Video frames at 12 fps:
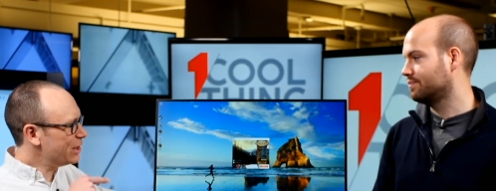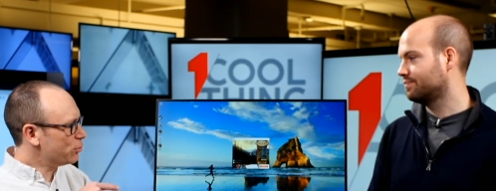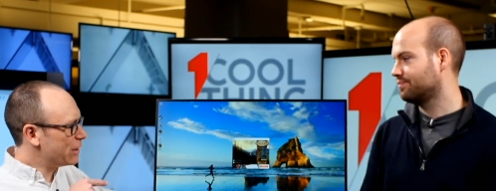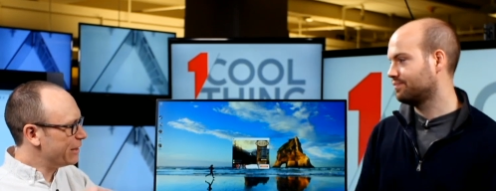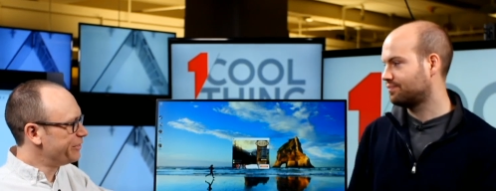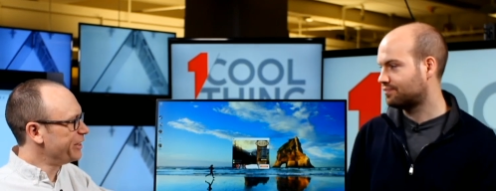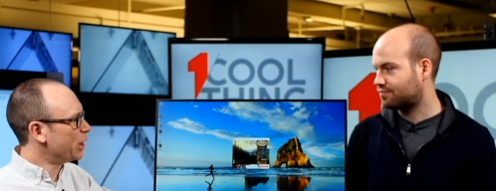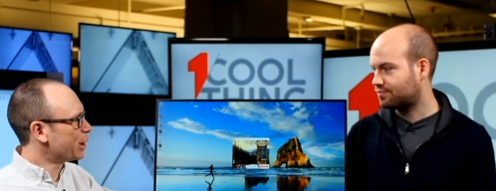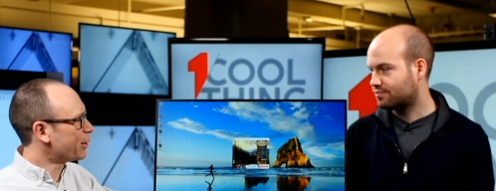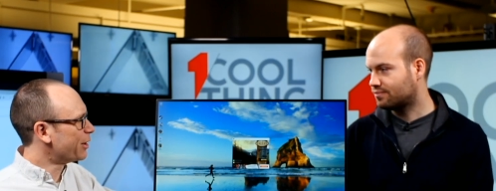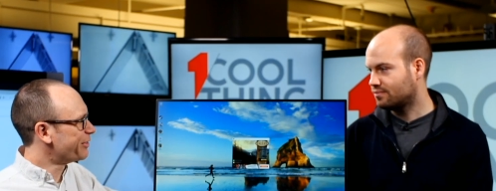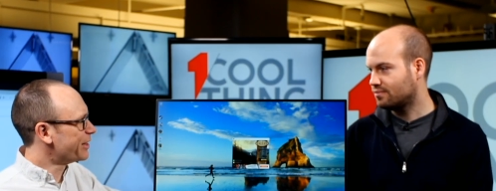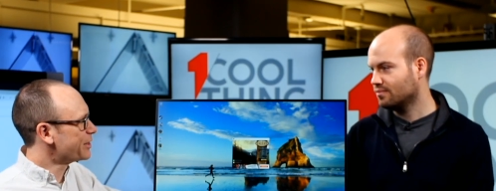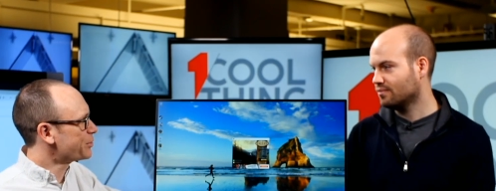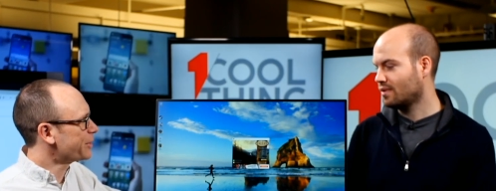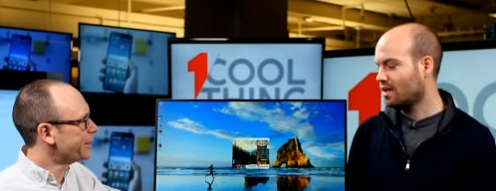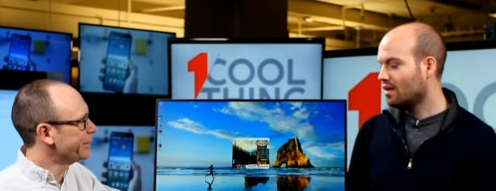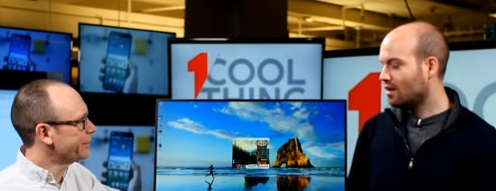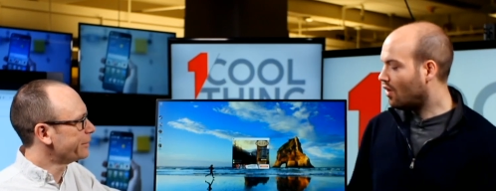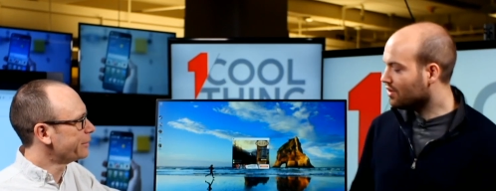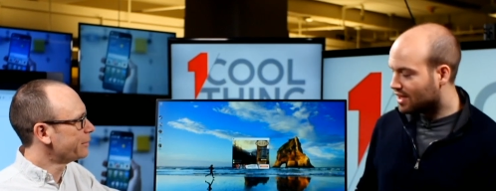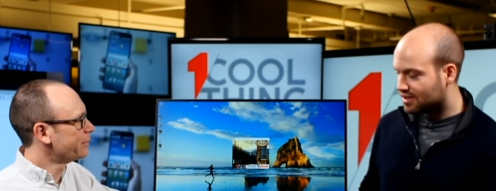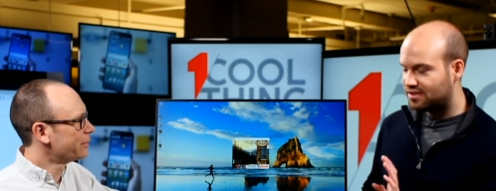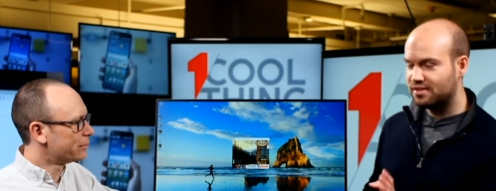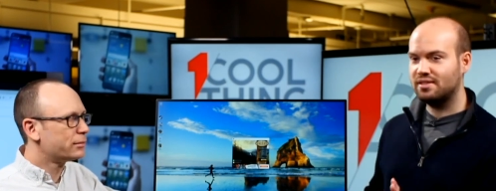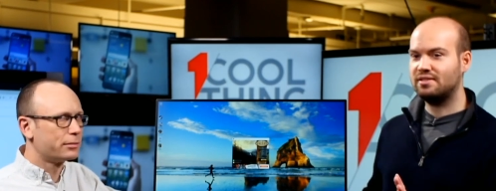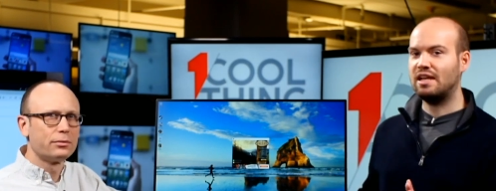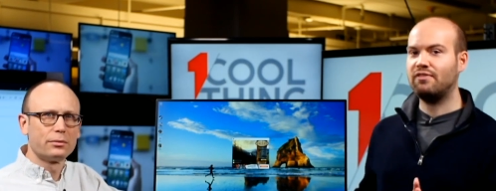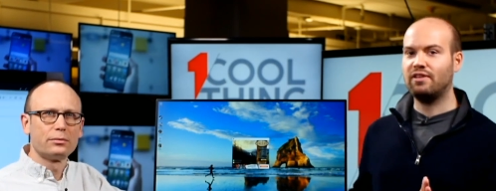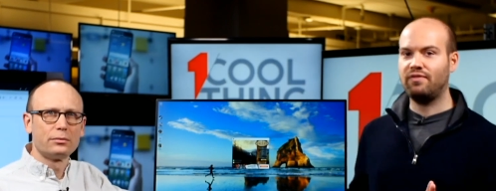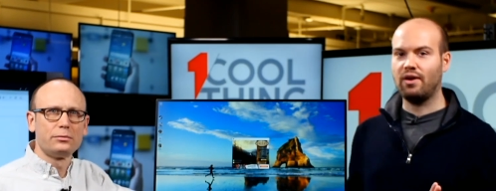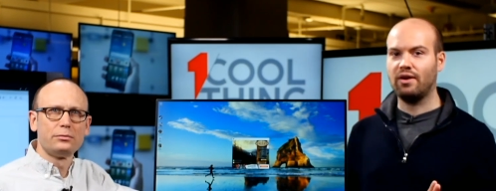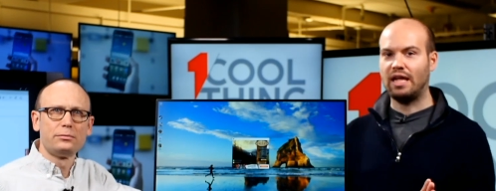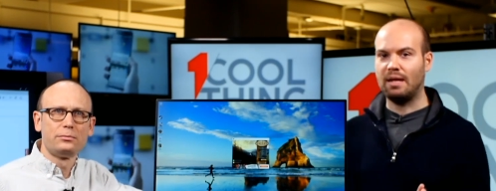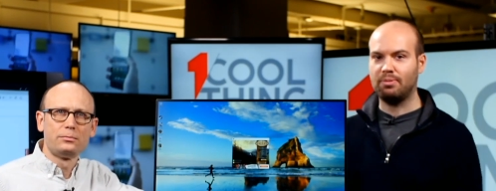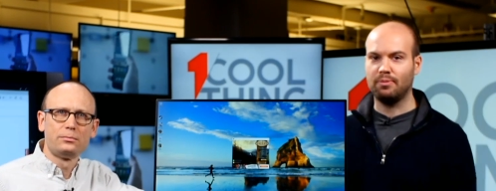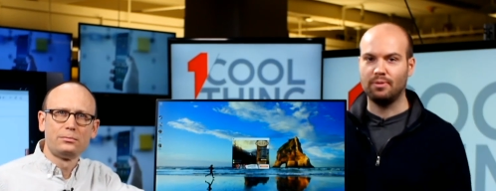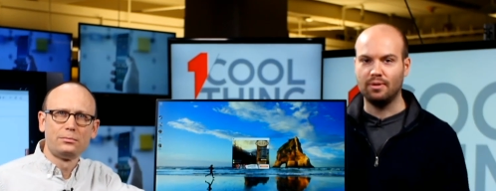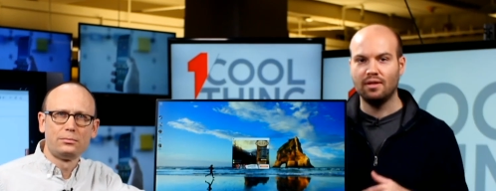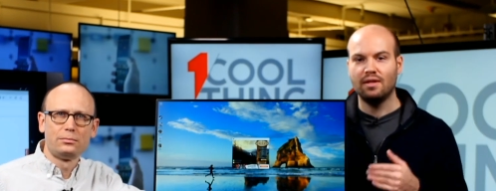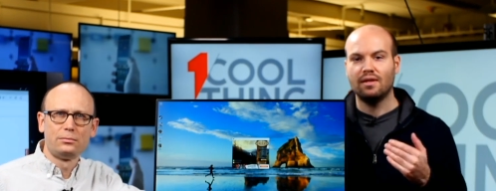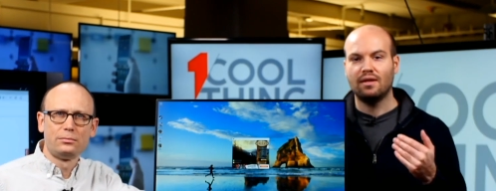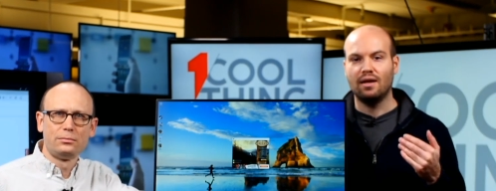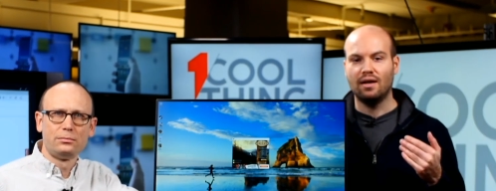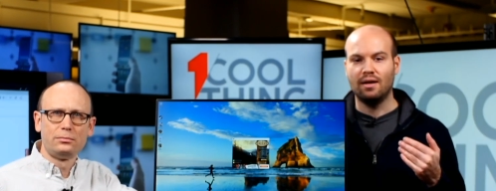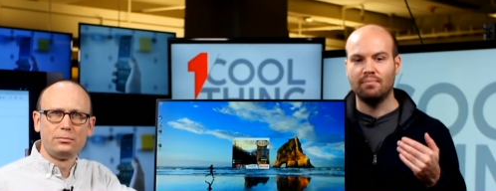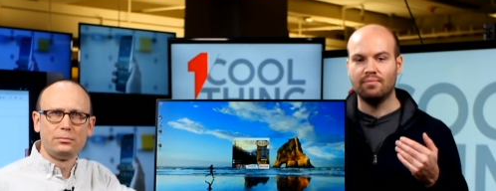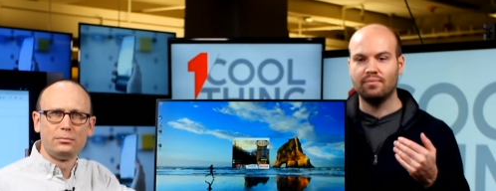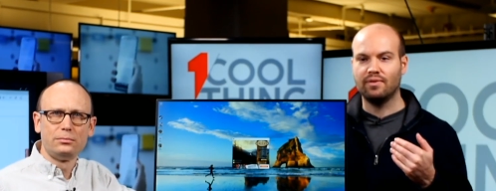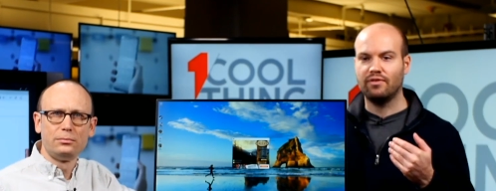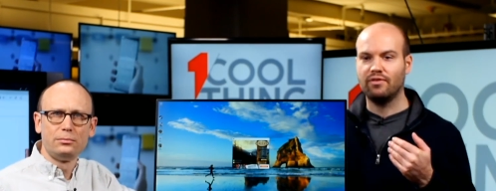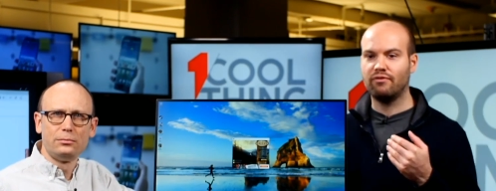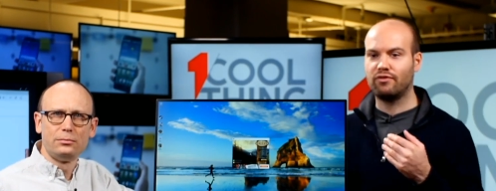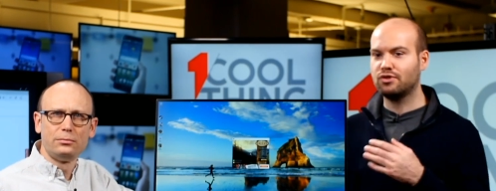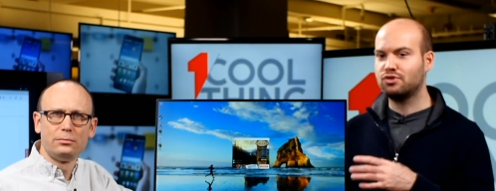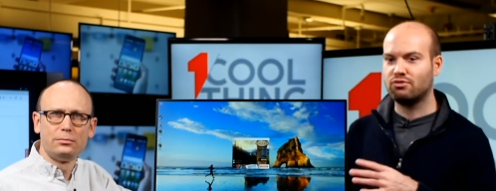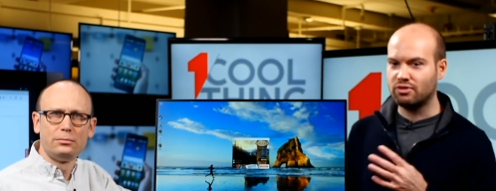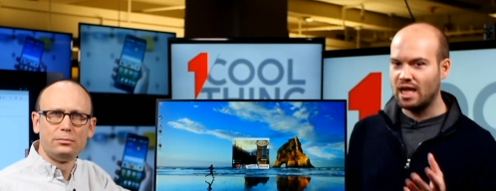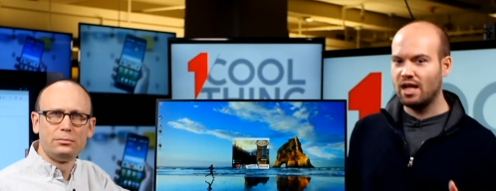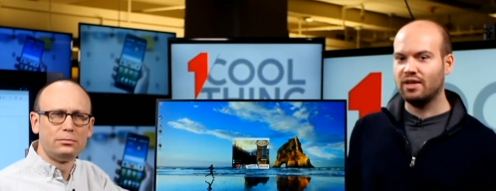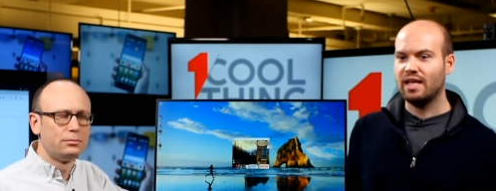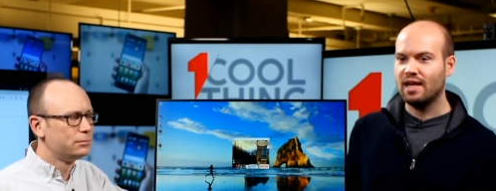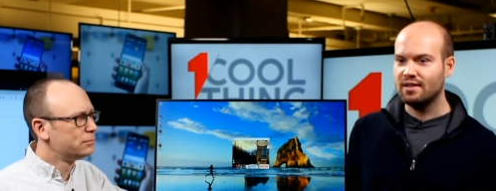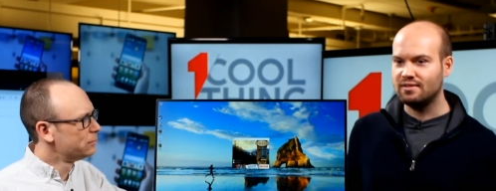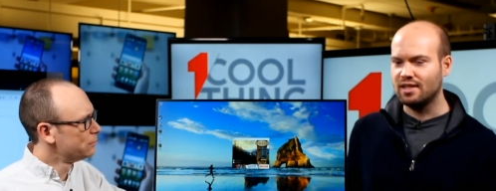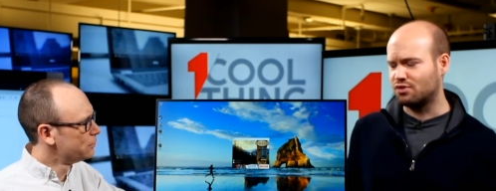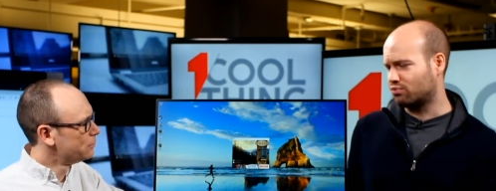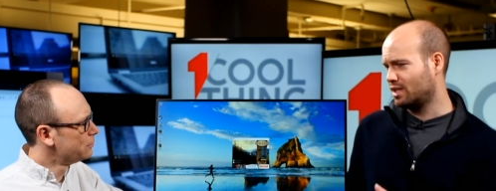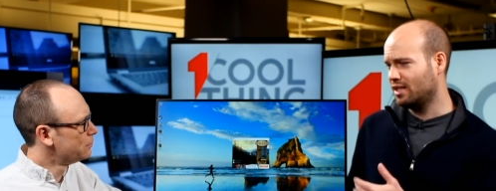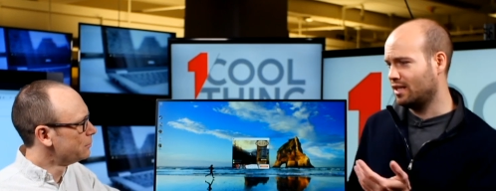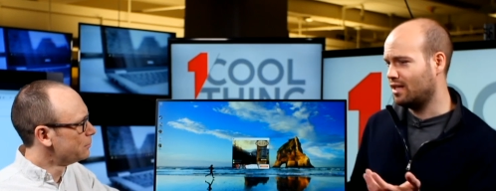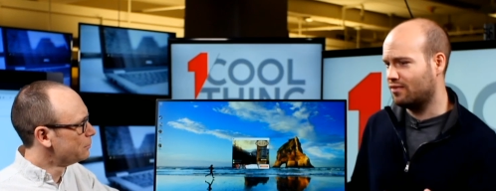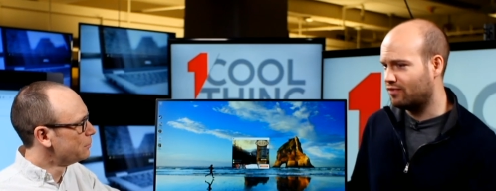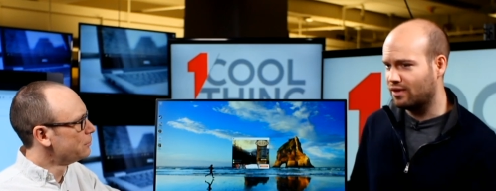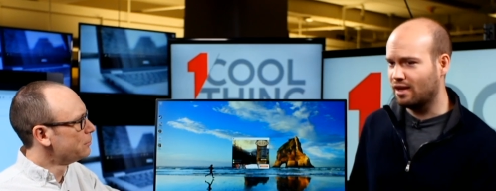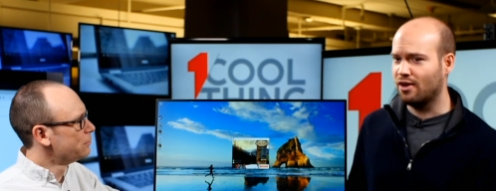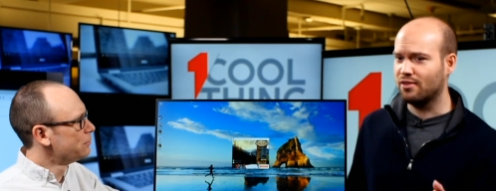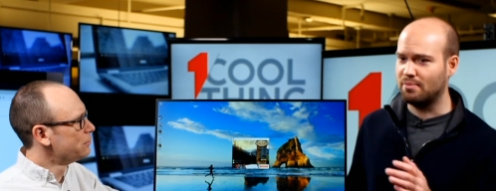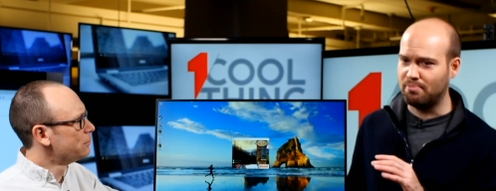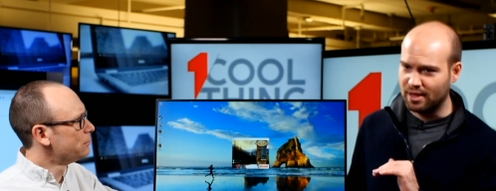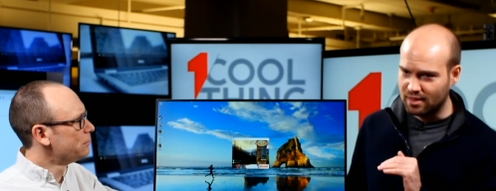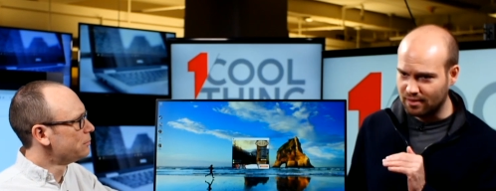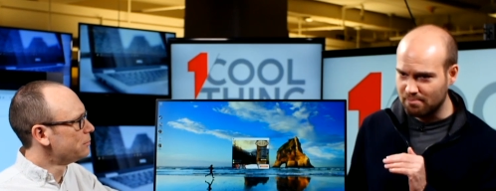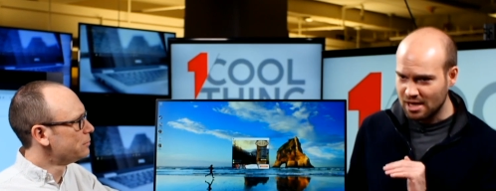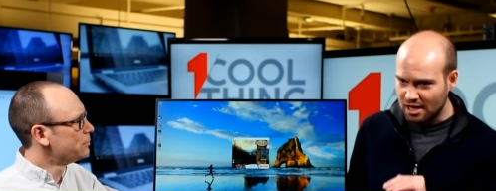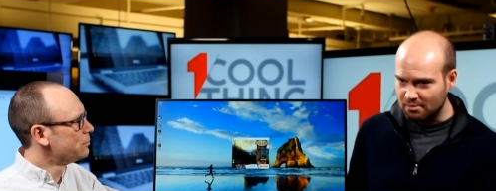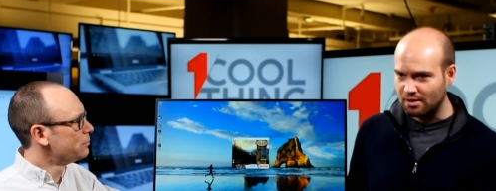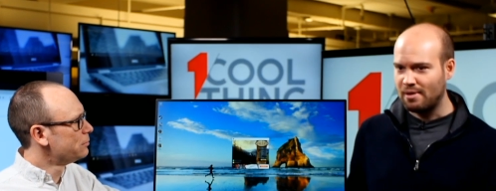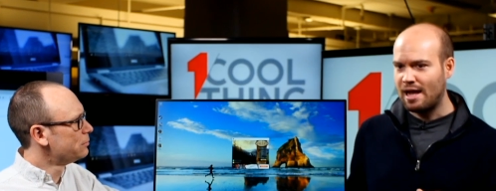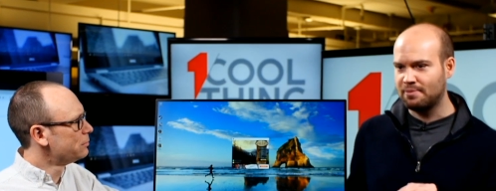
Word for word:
Speaker 1: still run VR off of this, right?
Speaker 2: Oh yes, this is definitely VR capable. Virtual reality headsets really, you know, the minimum,